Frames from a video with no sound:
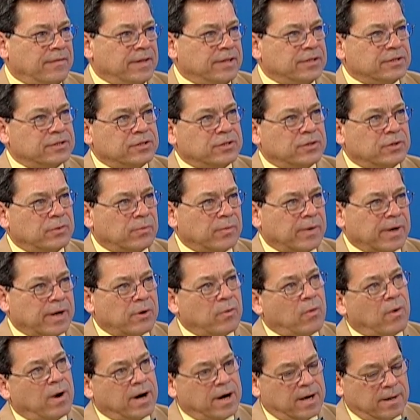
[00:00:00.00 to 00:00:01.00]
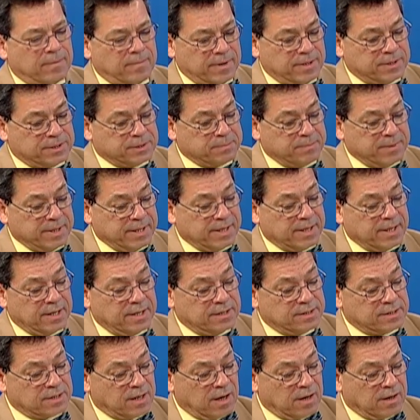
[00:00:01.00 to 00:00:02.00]
these new requirements?
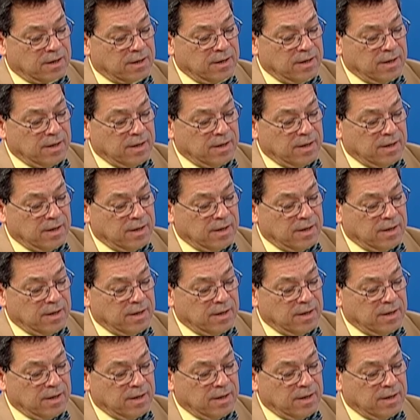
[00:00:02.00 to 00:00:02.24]
Because I,